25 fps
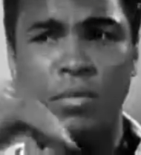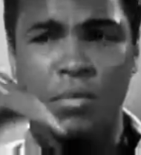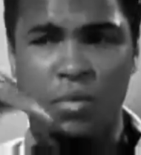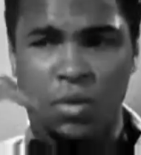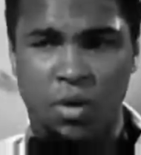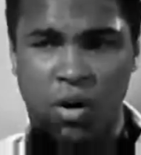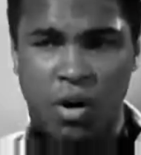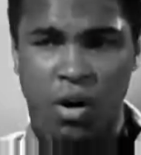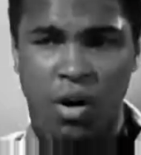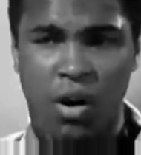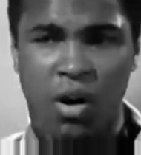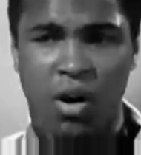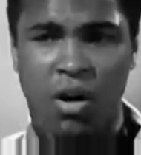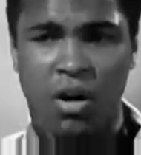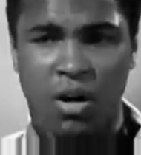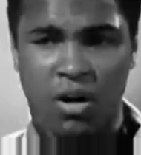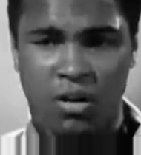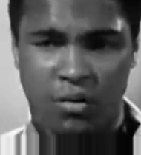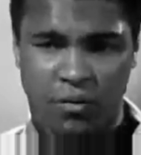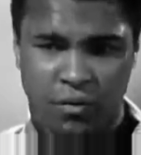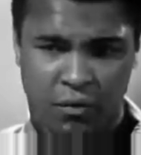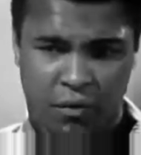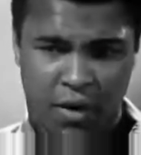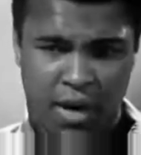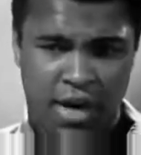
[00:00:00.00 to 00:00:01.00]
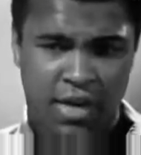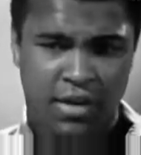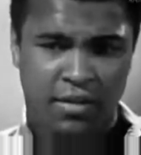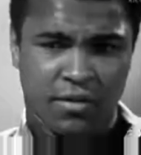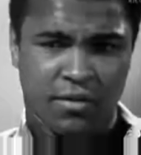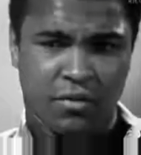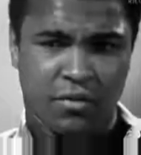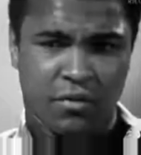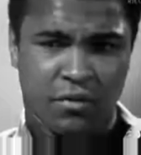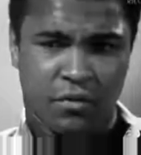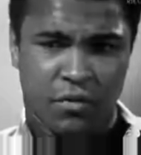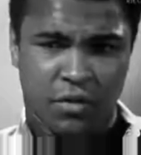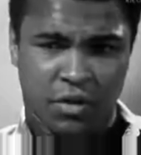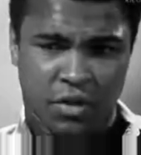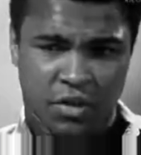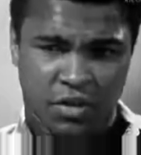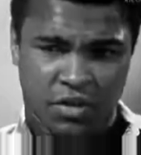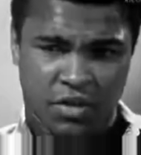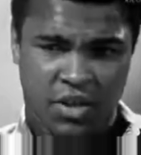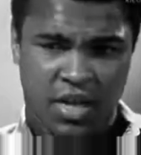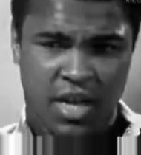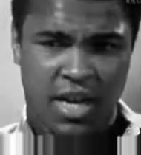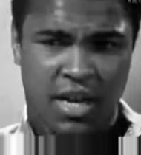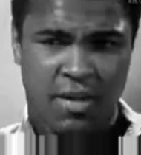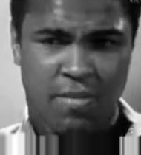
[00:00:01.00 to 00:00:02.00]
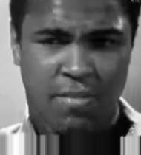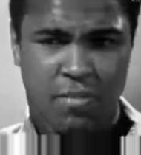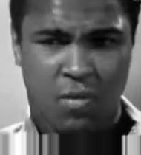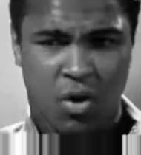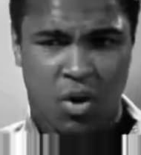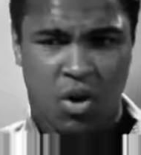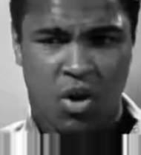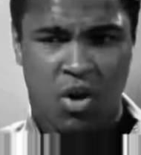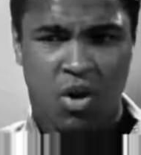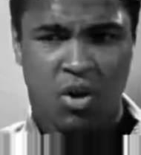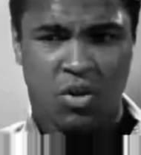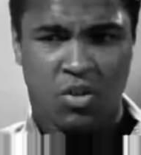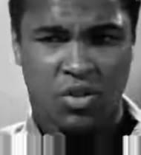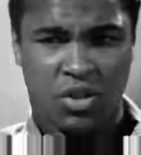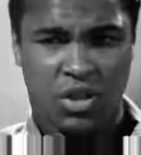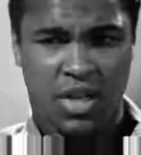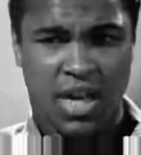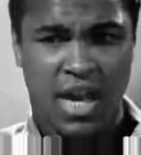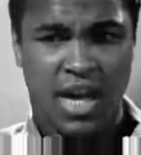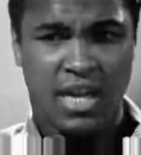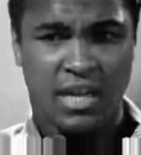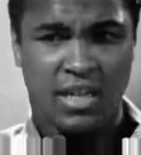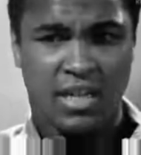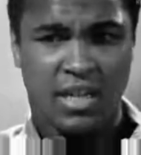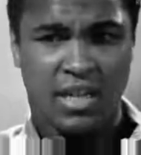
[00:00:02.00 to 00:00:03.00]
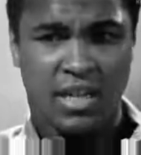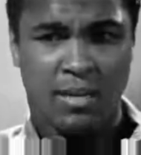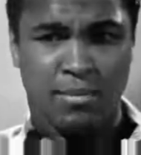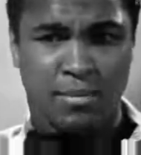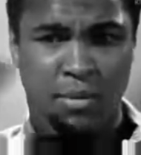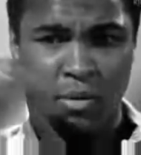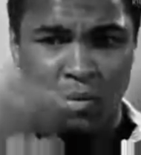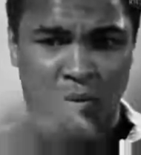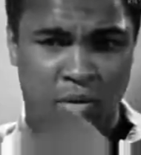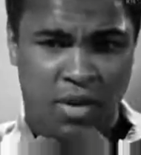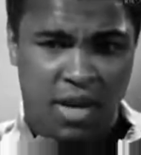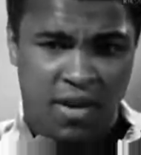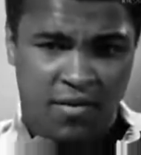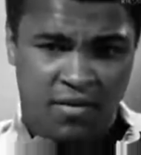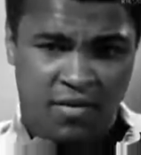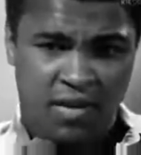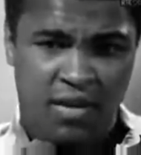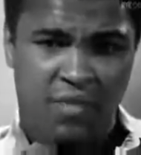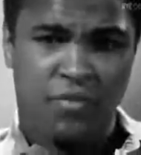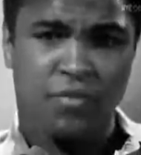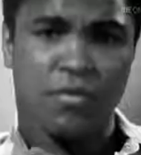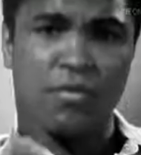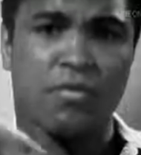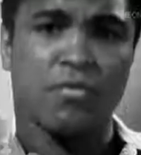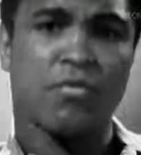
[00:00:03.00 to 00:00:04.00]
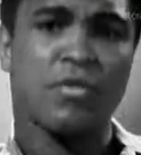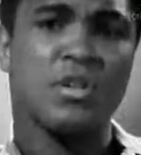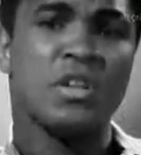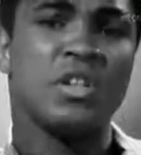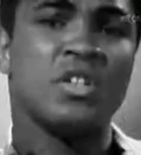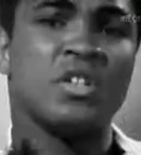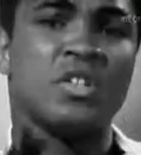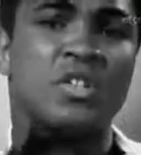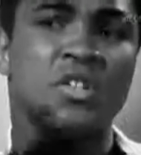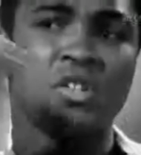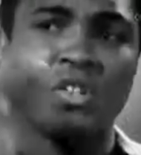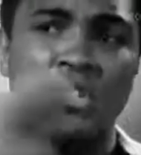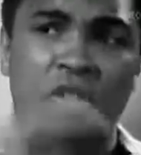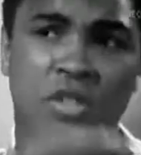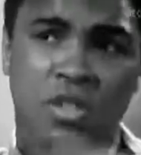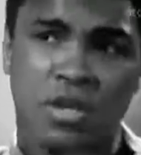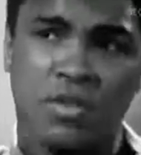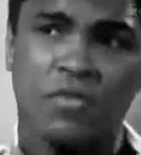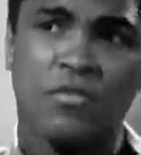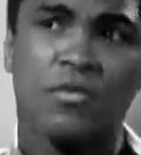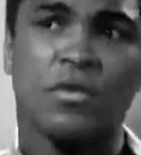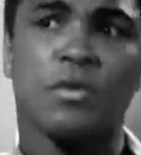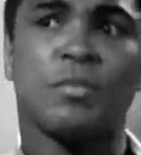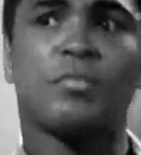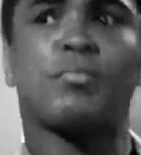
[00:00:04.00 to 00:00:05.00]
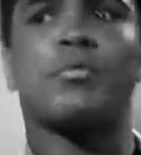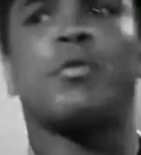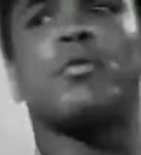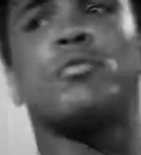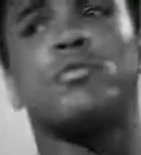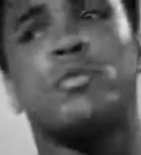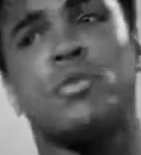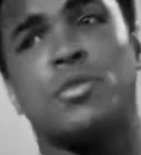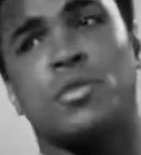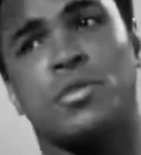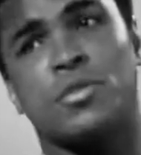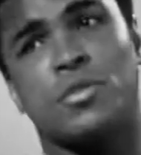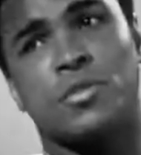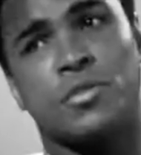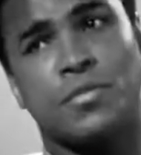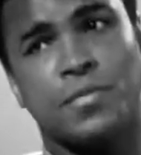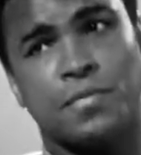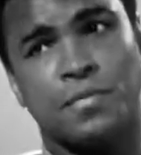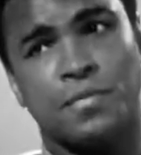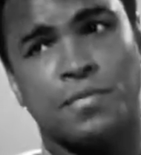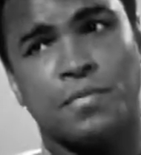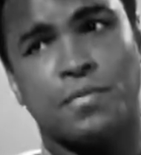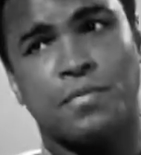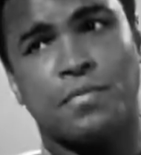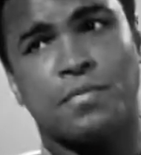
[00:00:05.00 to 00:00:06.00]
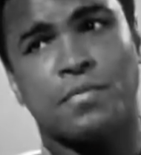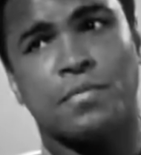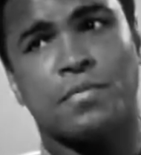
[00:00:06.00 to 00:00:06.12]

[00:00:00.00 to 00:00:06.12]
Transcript: But we all are fighting for the same cause and idea, but we have different reasons and different approaches.